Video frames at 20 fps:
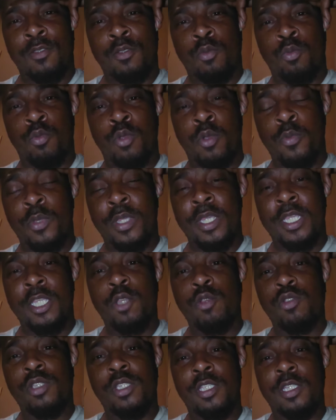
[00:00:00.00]
When we
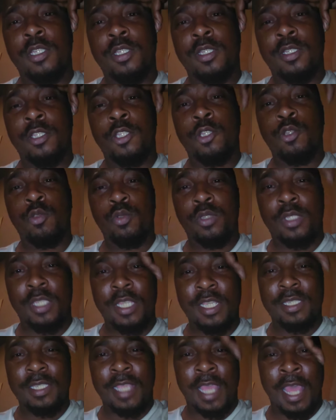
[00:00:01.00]
used to use
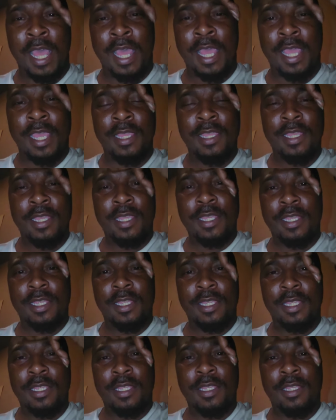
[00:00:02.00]
this eye,
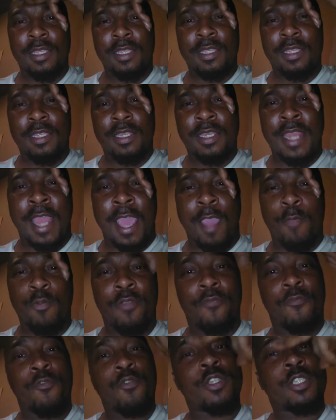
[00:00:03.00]
now we're
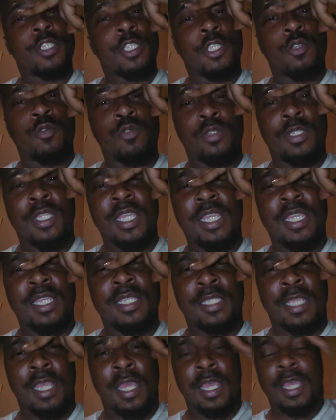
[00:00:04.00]
forced to use
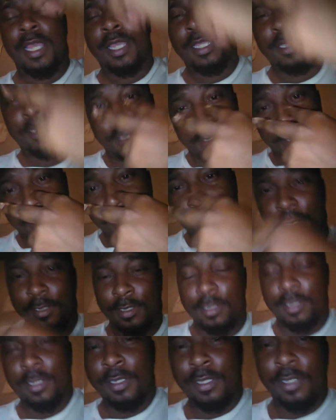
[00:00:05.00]
these eyes,
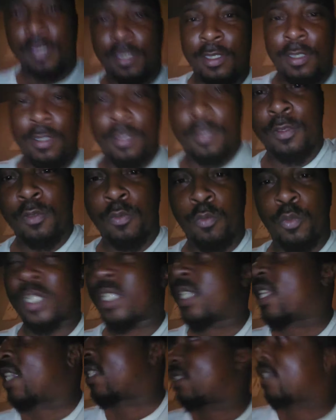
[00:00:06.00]

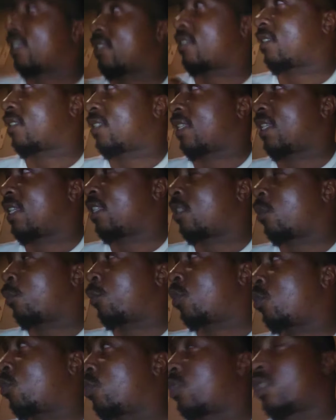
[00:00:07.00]
which lets us see the
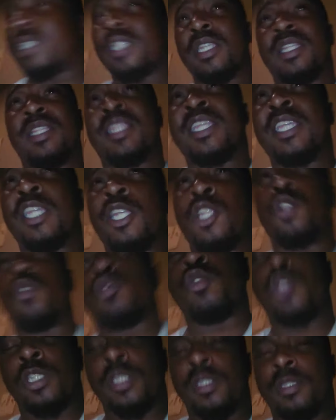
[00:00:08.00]
bullshit, the
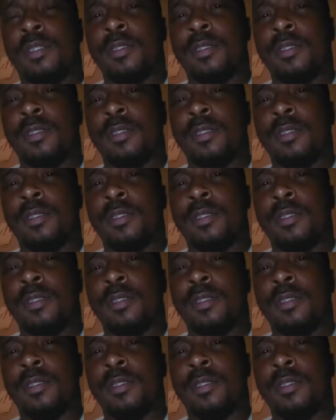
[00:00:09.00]
illusion.